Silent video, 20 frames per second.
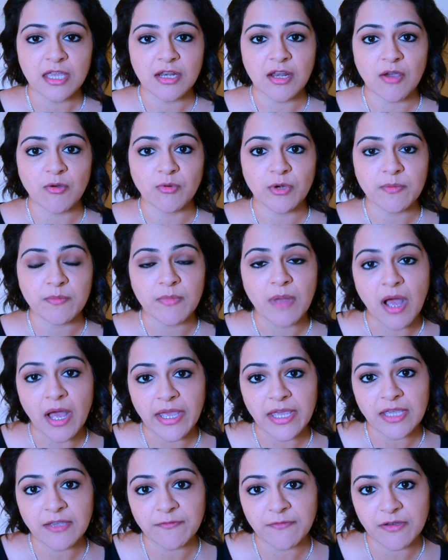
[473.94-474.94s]
Now what
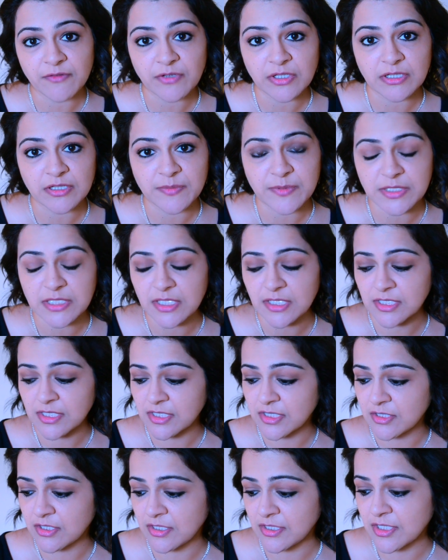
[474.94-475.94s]
my favorite lipsticks,
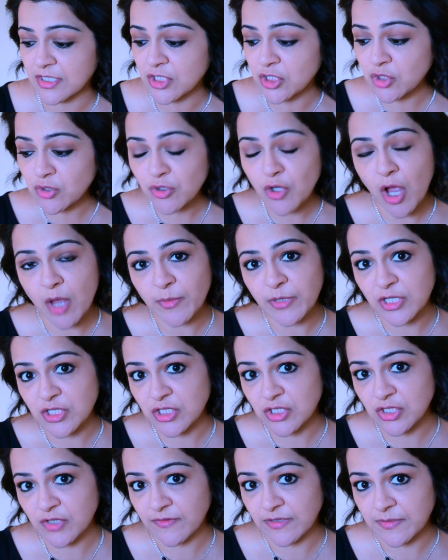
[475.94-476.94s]
there's two
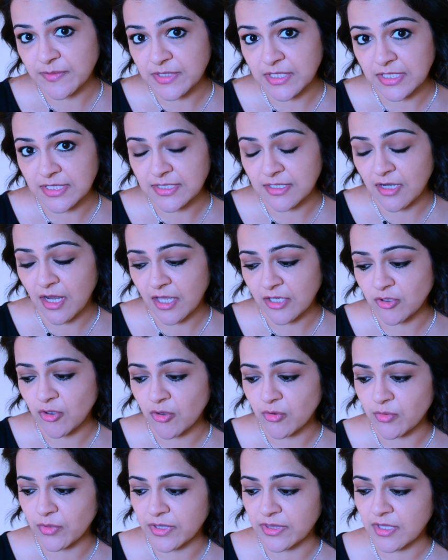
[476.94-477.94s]
combinations of lipsticks that I
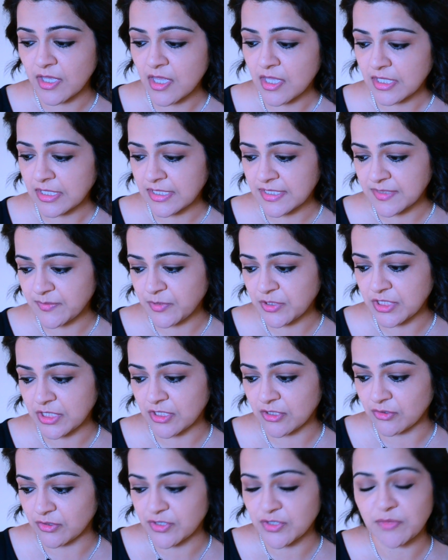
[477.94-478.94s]
go with this
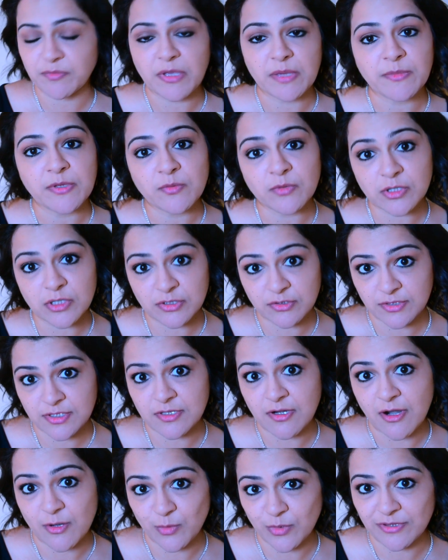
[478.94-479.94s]
particular look. So maybe we'll
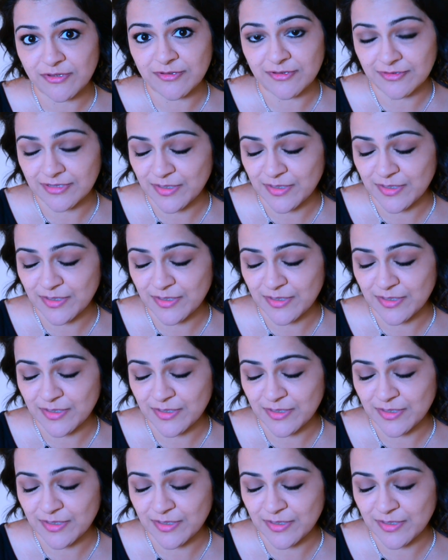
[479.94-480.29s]
start with the